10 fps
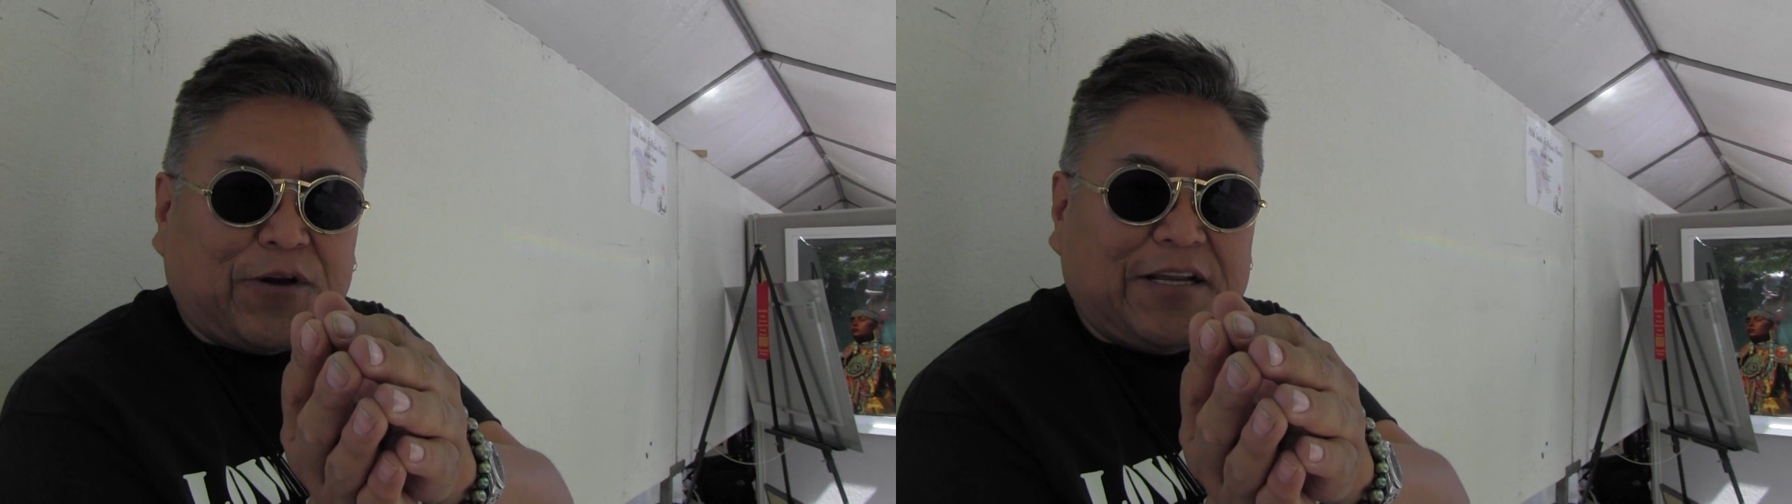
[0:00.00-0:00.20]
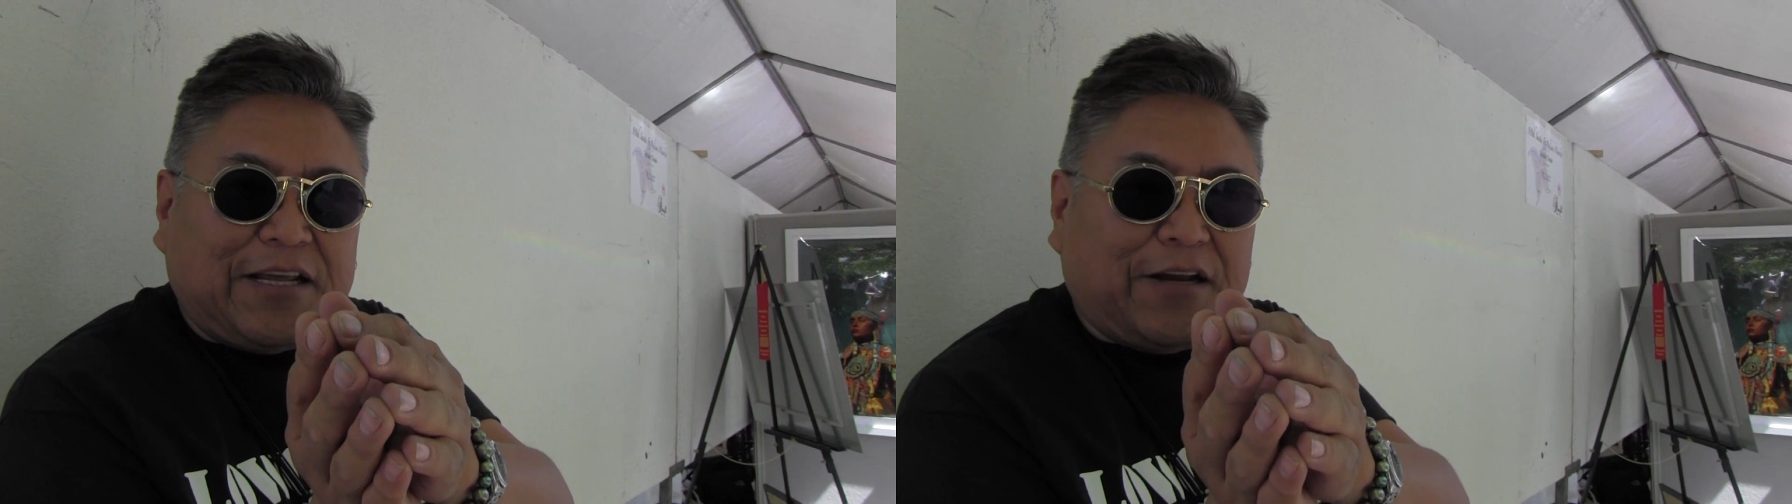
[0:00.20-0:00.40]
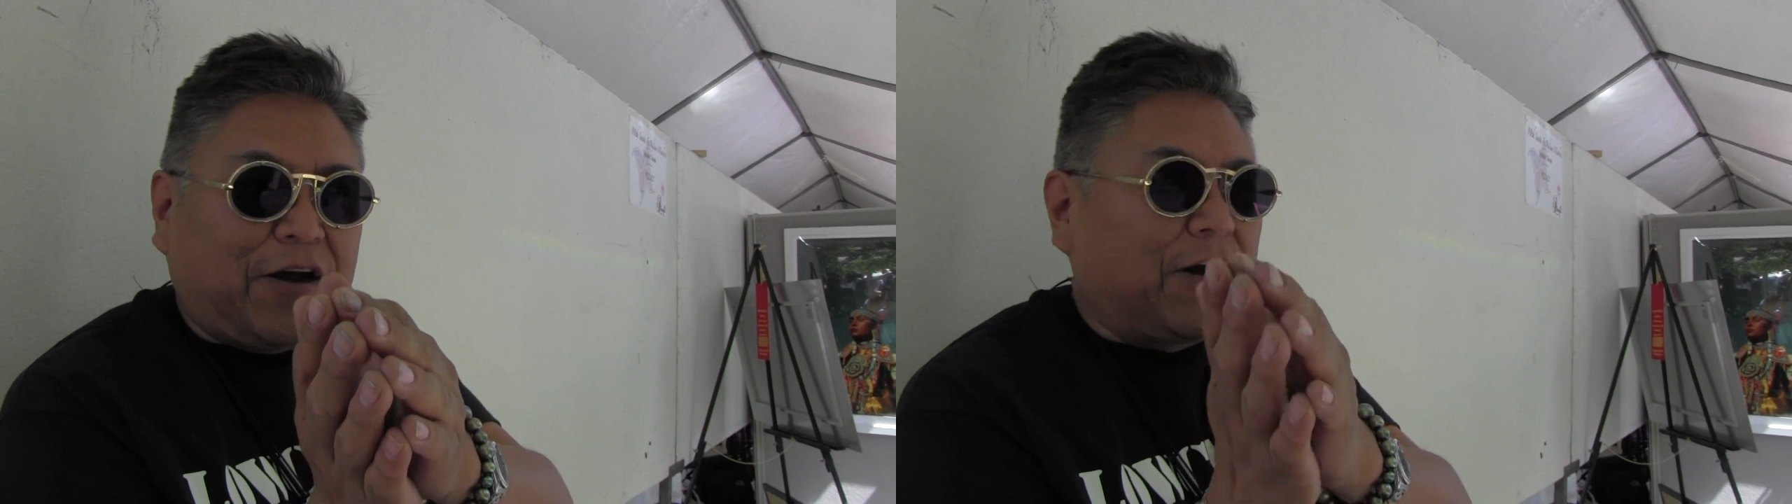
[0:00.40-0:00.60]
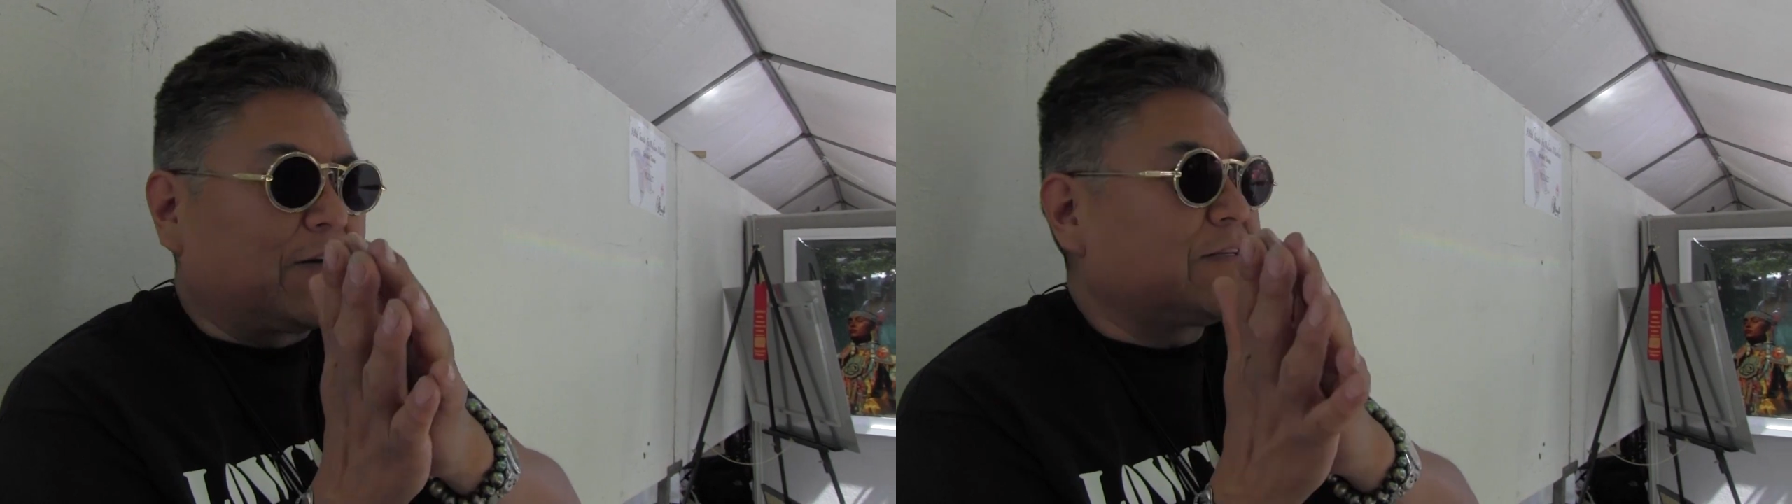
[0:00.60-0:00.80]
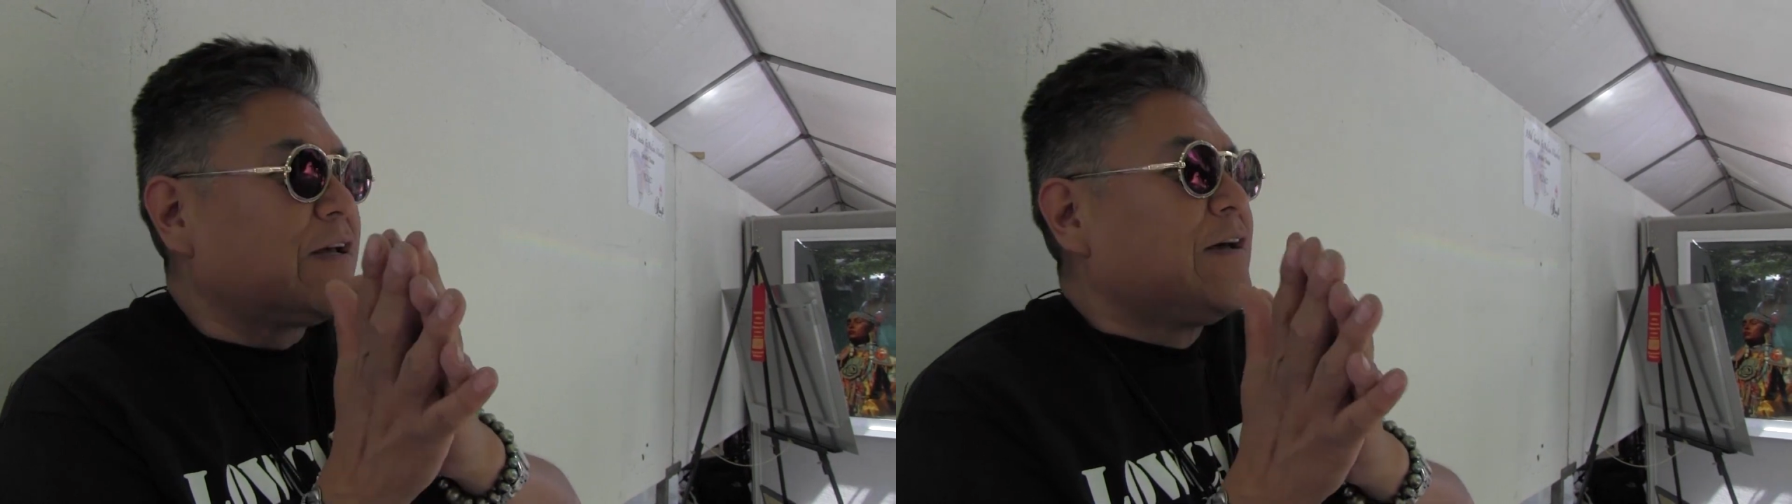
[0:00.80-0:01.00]
for Indian
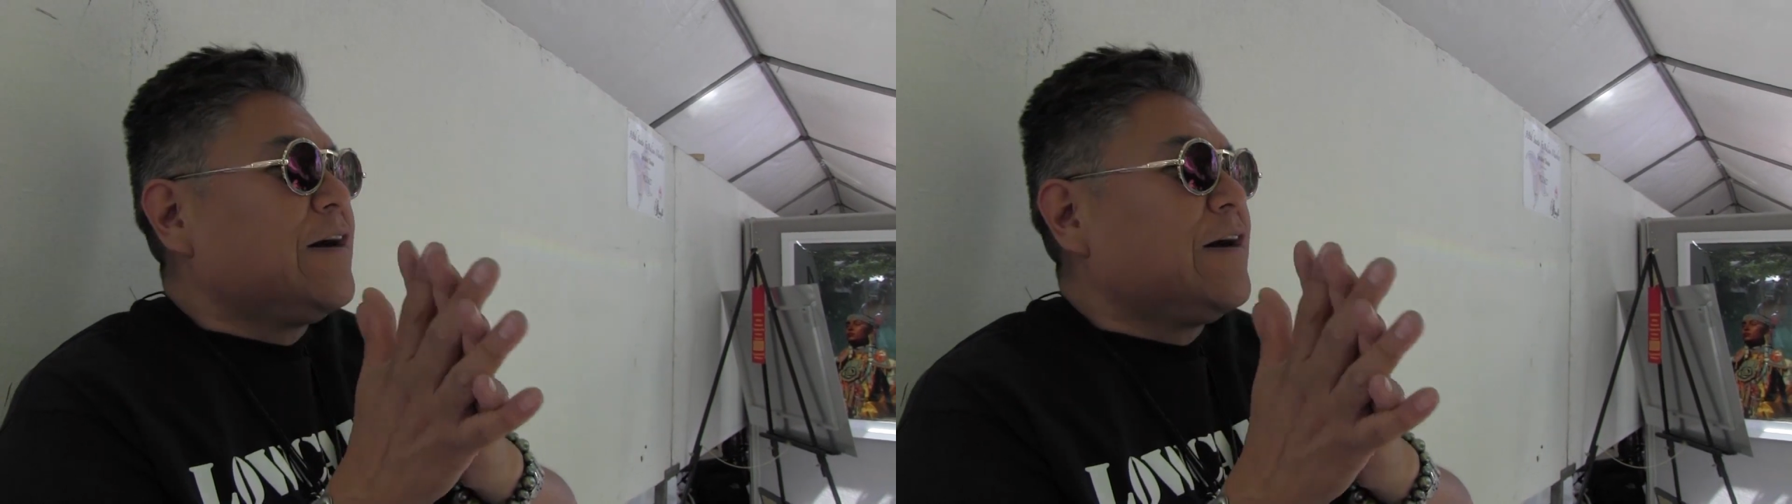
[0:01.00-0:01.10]
Arts,